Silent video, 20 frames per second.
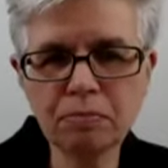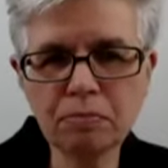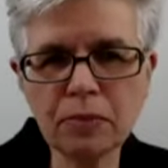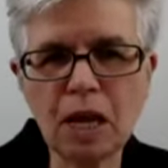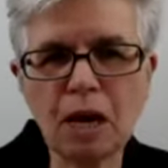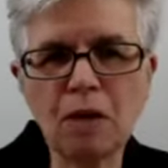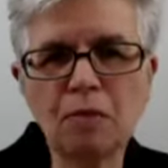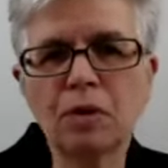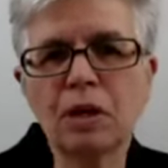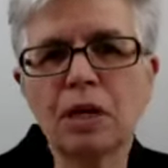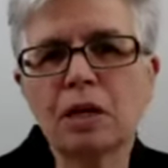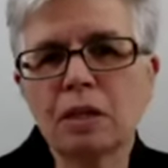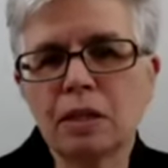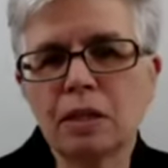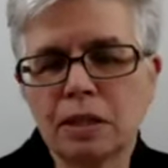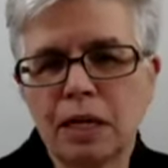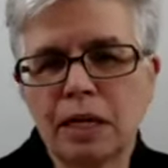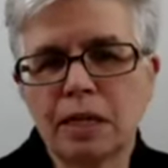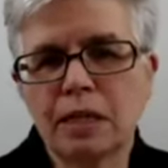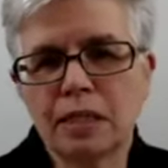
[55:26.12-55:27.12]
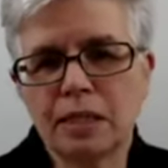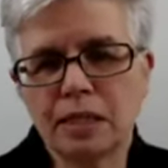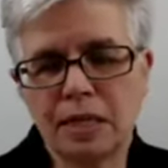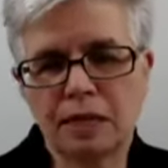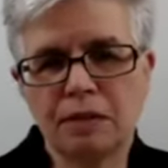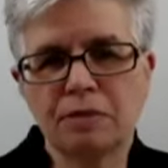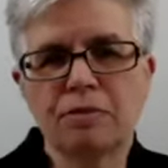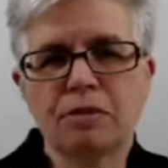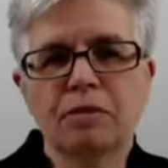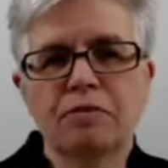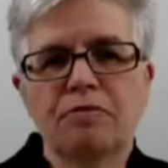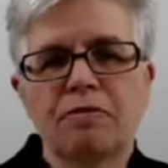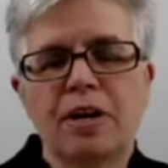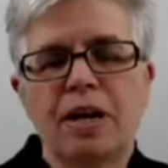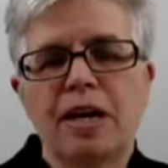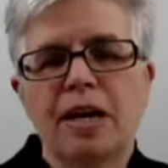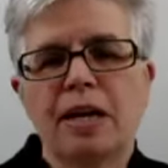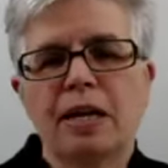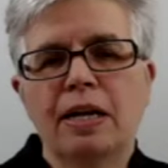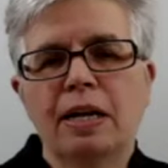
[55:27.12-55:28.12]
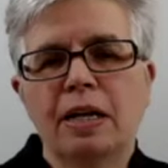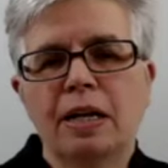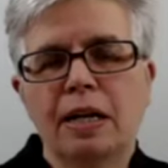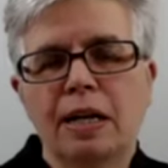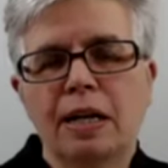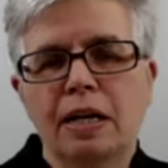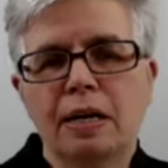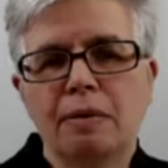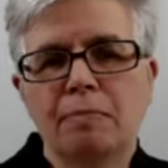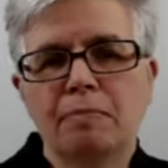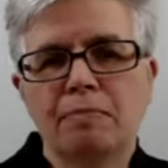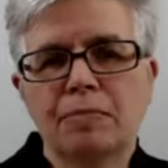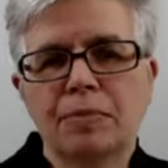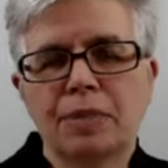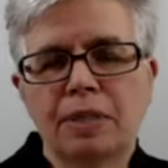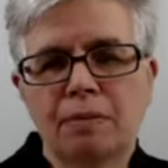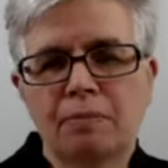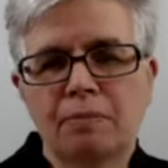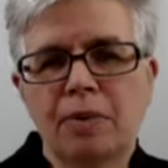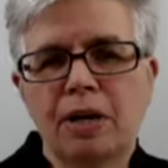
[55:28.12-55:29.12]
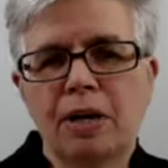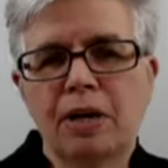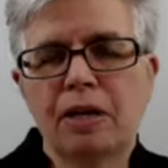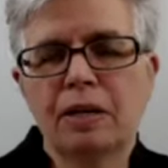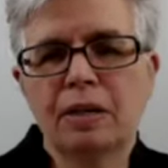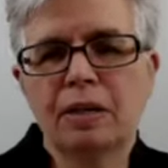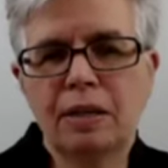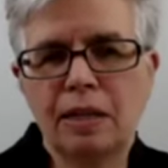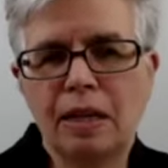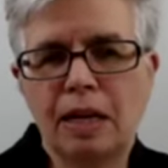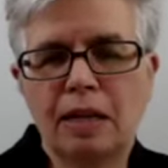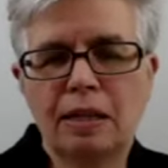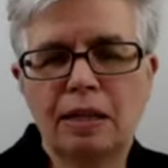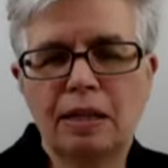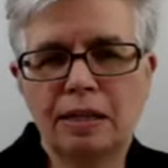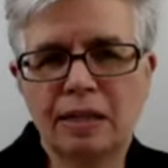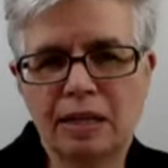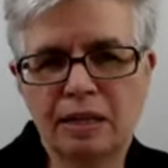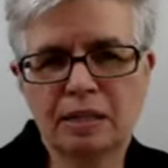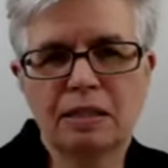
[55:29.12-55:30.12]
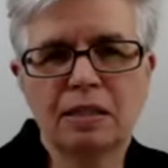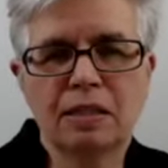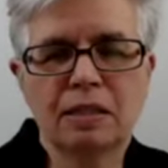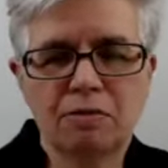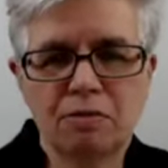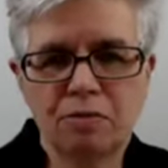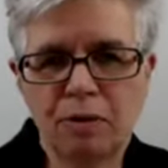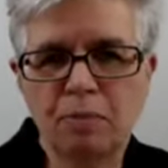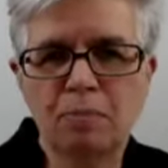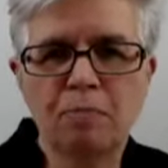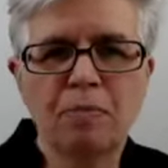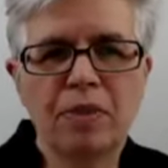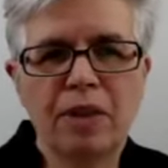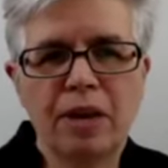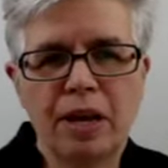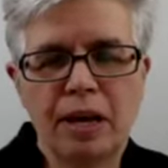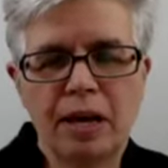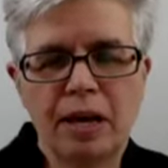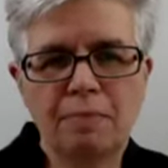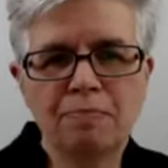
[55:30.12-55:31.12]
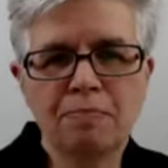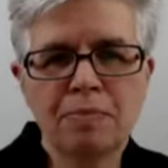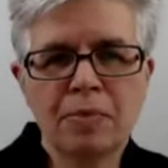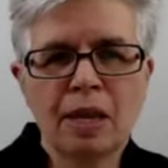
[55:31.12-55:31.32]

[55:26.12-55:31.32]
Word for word: rather than a central fan um, somewhere then ducted from there.